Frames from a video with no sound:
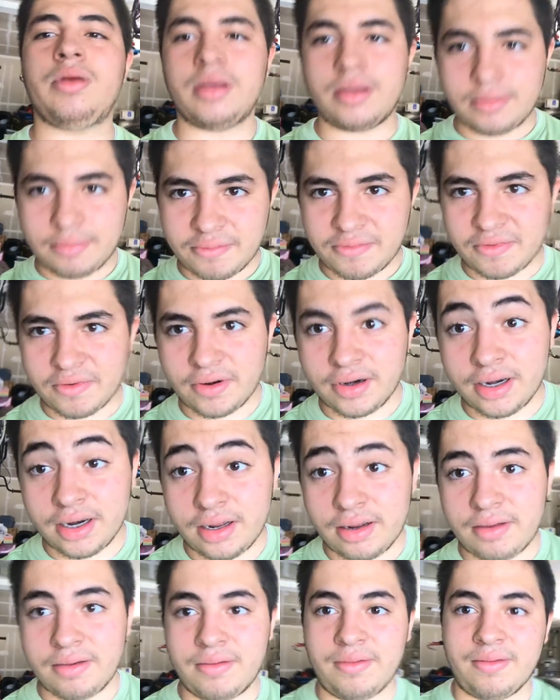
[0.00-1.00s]
be it for
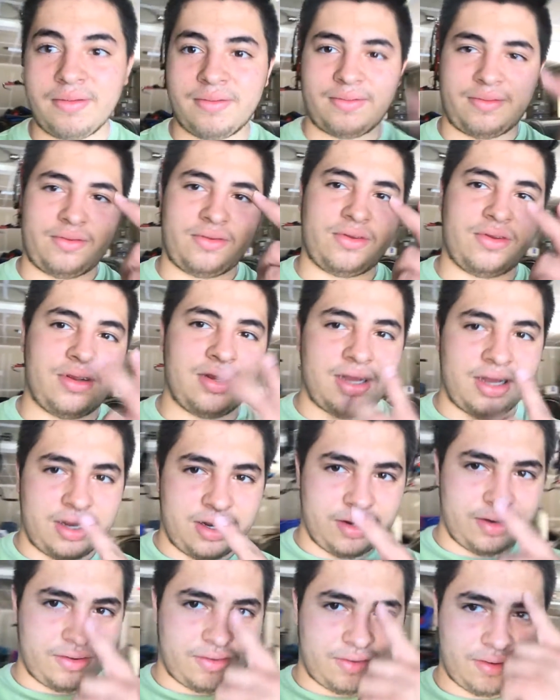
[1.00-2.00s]
now. See you
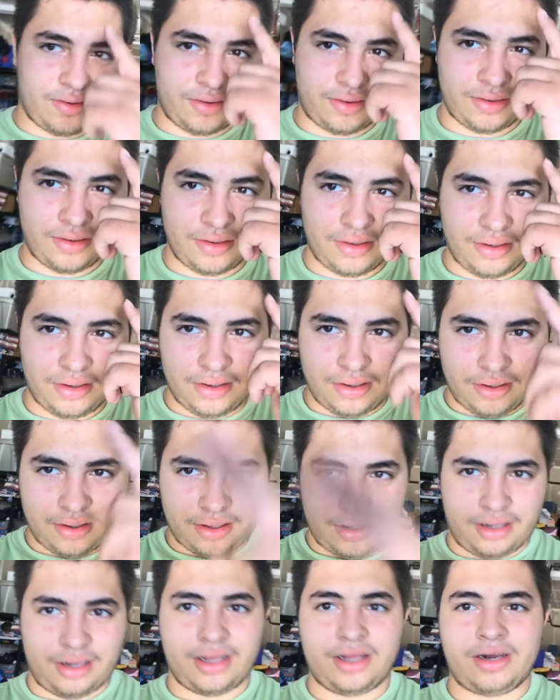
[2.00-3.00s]
guys
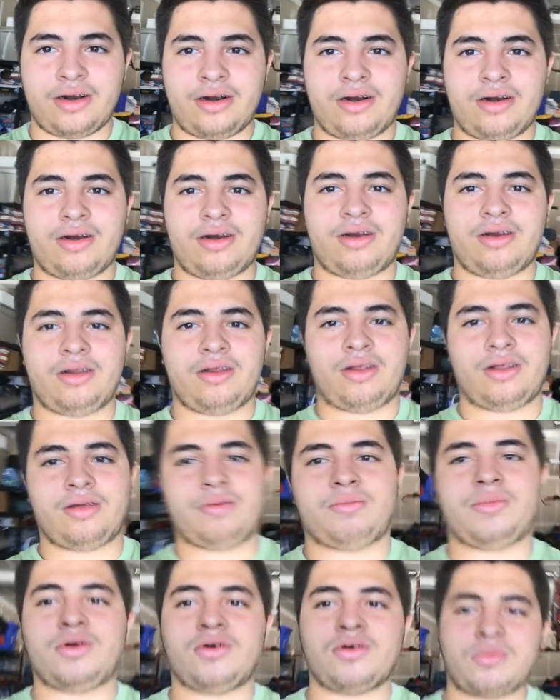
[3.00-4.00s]
later.
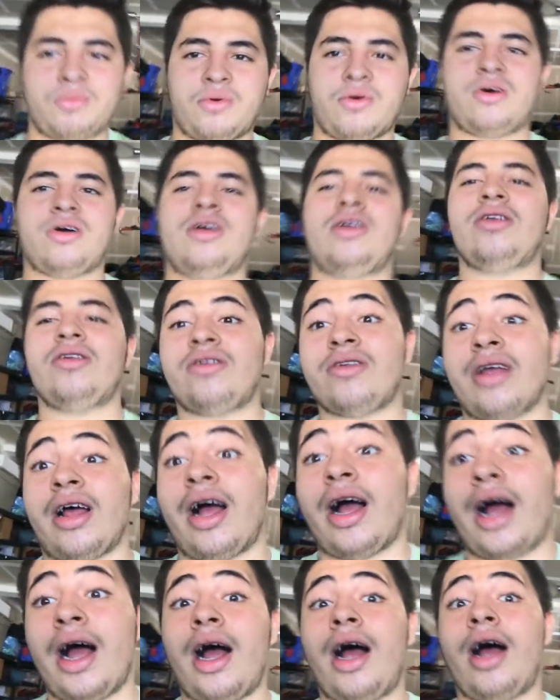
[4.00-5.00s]
B-hood Bois
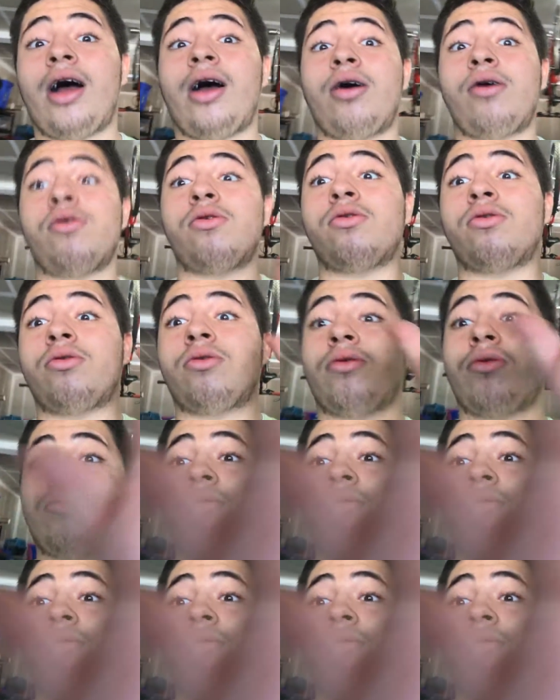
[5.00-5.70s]
out.